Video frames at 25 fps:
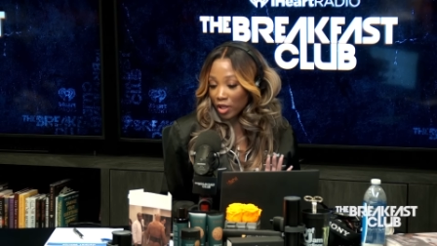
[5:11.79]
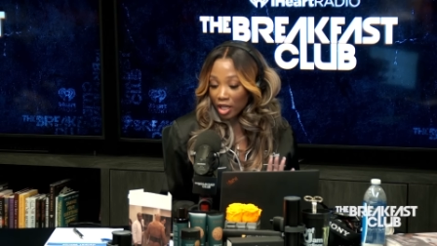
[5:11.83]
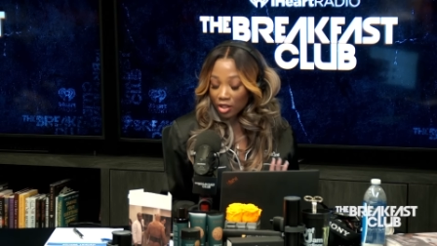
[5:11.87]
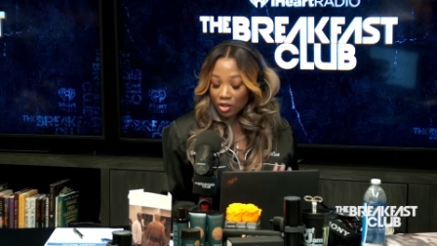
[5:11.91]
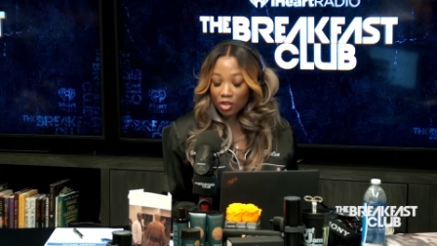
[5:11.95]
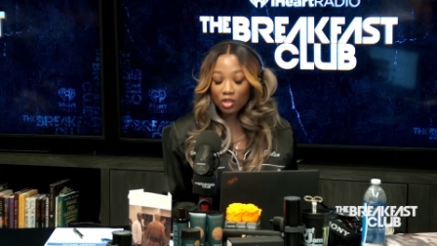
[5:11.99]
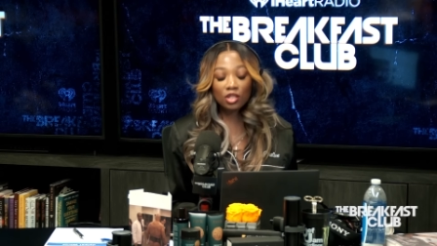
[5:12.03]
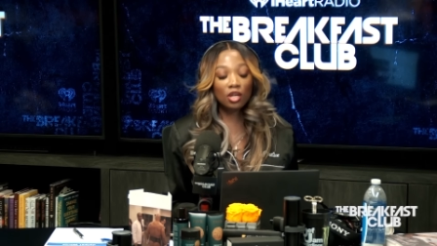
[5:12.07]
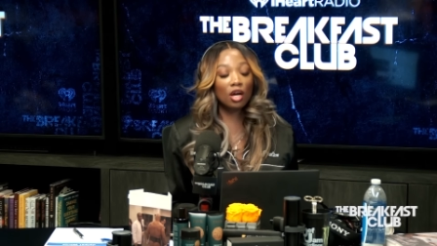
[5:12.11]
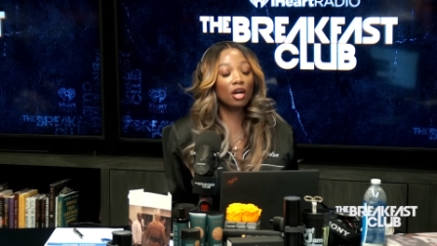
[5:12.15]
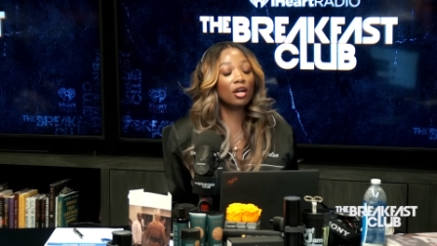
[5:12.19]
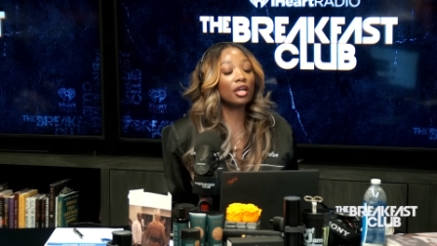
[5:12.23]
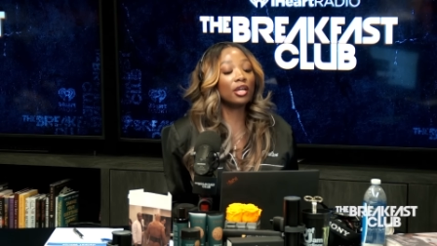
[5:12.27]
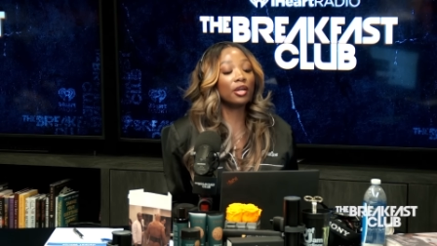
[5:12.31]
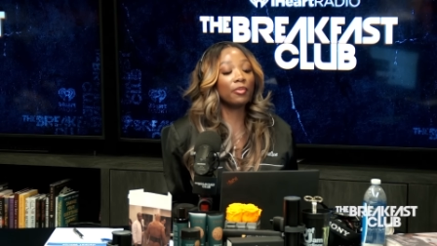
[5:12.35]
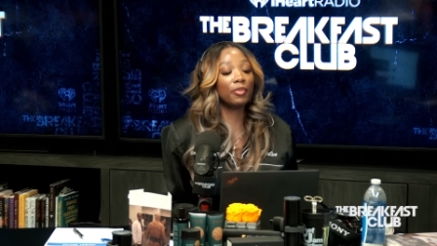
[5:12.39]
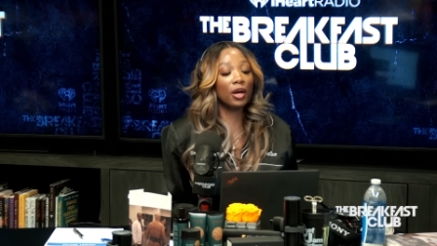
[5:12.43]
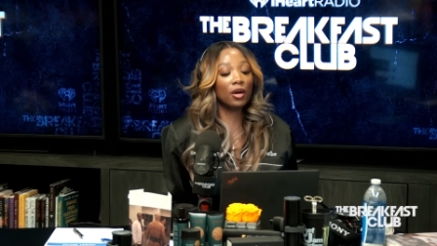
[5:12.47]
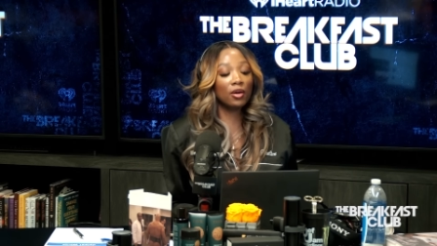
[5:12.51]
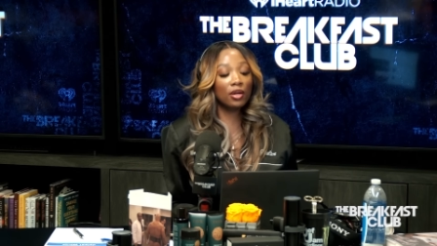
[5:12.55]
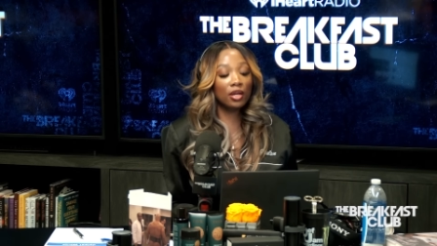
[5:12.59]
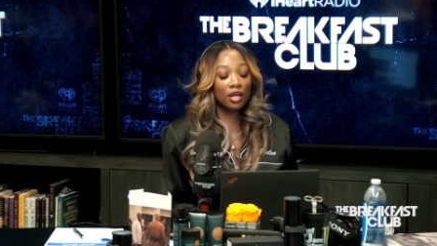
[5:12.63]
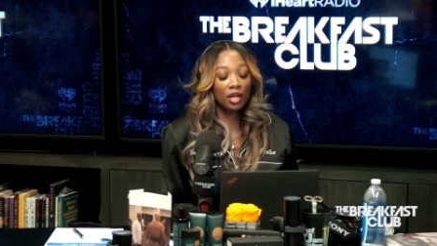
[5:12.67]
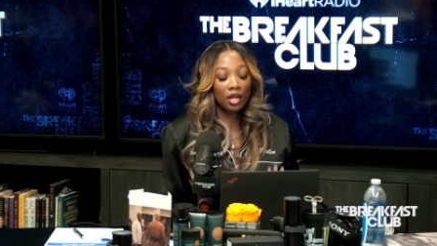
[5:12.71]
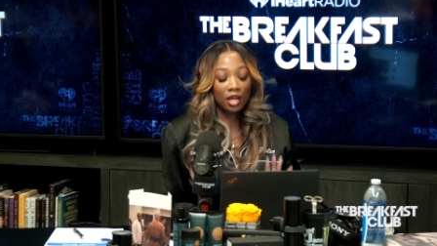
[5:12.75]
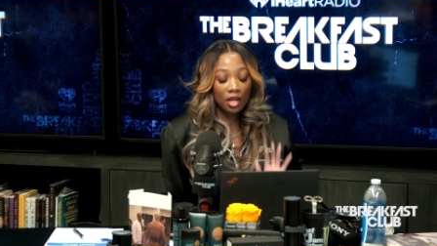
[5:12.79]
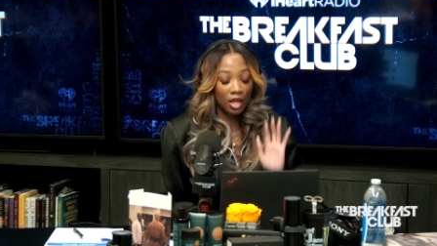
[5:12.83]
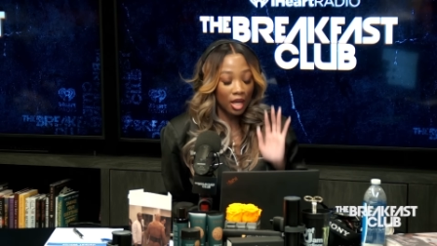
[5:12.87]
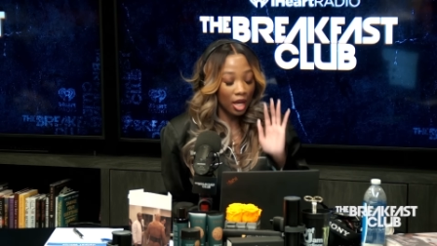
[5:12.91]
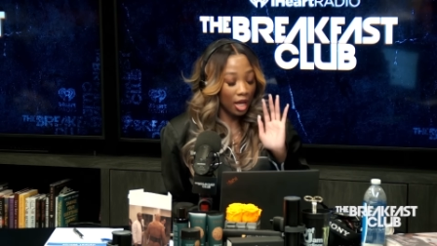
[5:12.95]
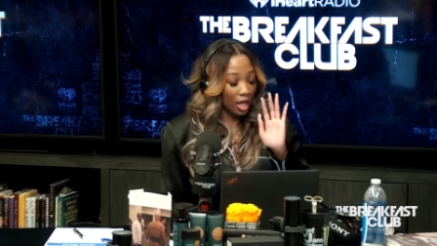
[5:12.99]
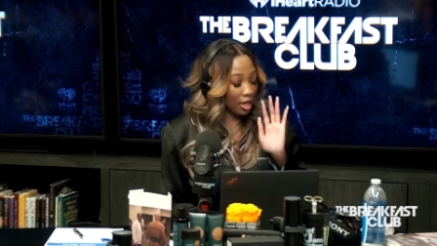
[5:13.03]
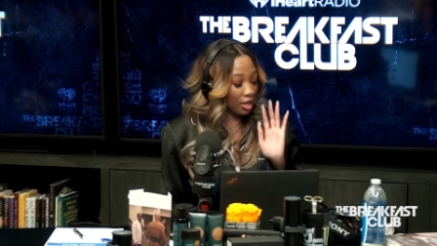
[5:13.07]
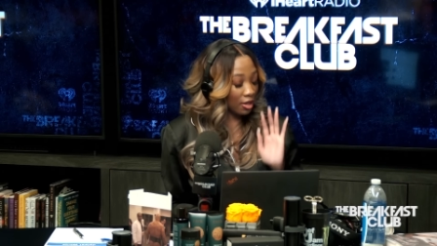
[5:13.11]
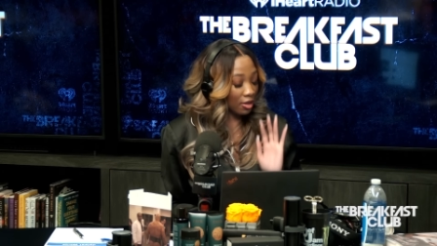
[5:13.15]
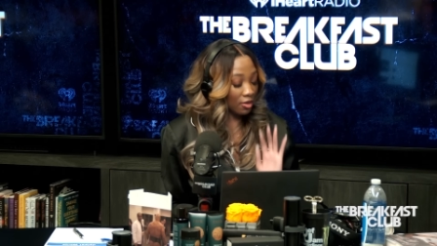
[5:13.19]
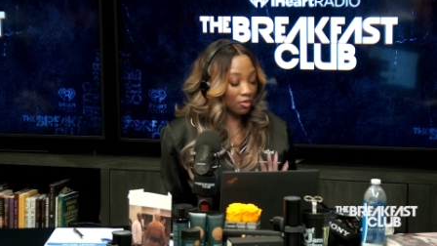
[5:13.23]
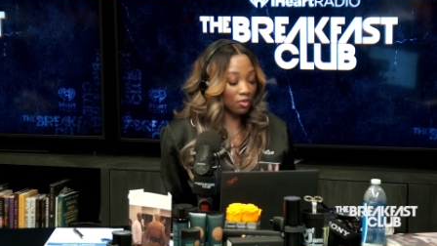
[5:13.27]
you guys are talking about. It
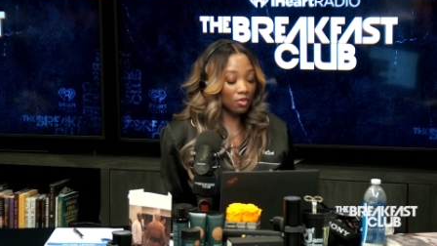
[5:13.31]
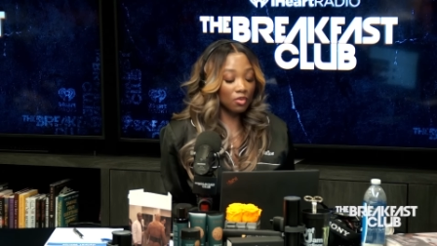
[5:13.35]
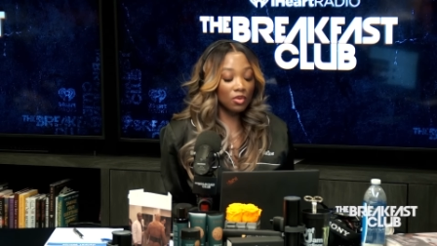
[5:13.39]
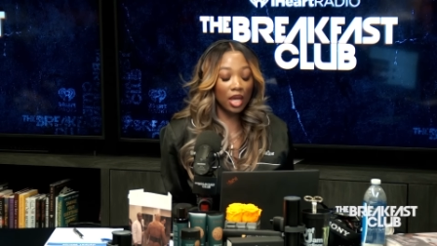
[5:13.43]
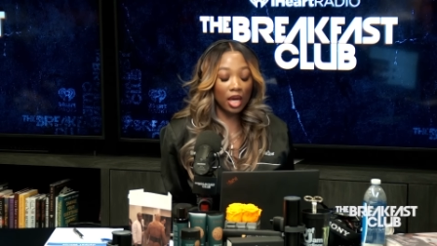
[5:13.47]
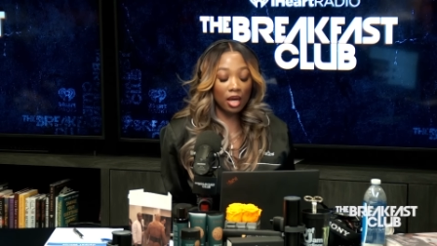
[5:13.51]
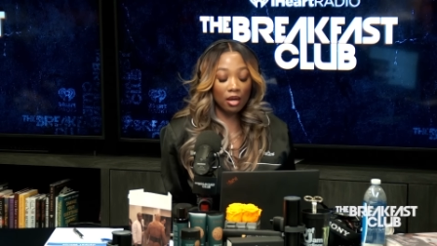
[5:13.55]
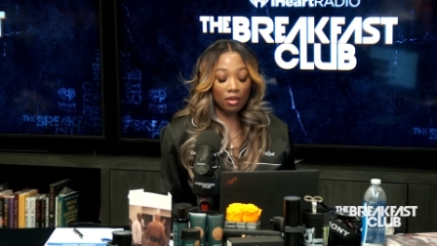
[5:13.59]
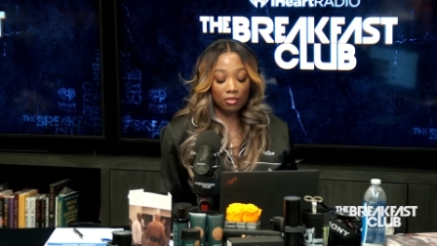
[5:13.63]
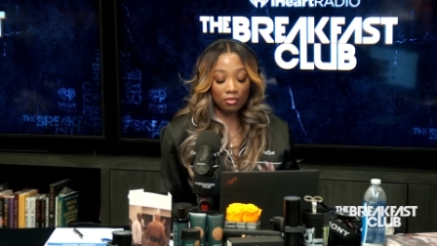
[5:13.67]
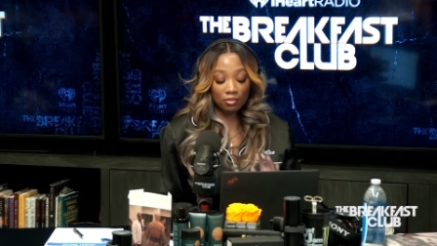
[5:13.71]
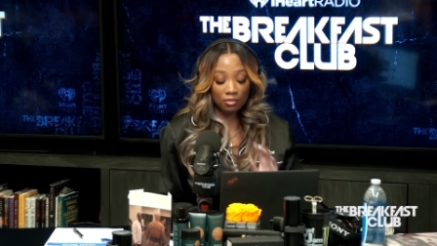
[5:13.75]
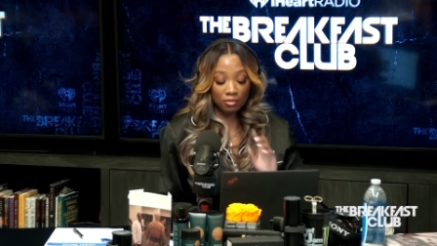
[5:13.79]
and yeah,